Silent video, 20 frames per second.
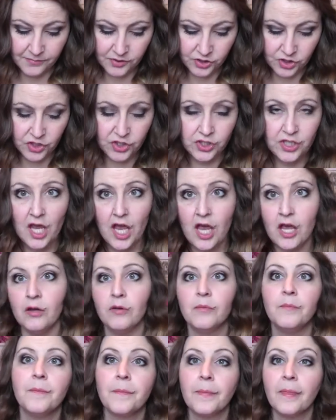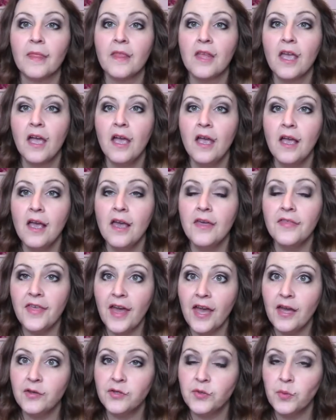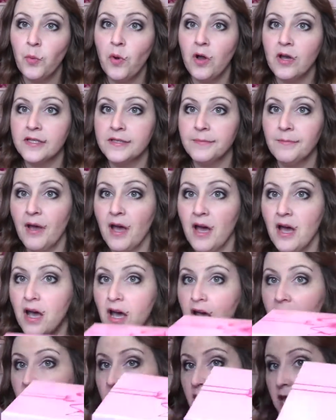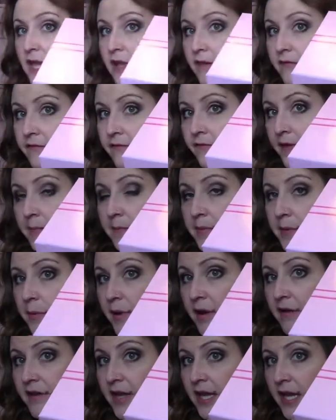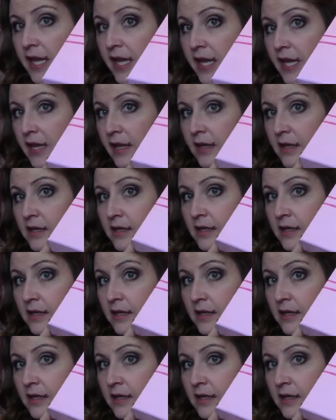So that was my February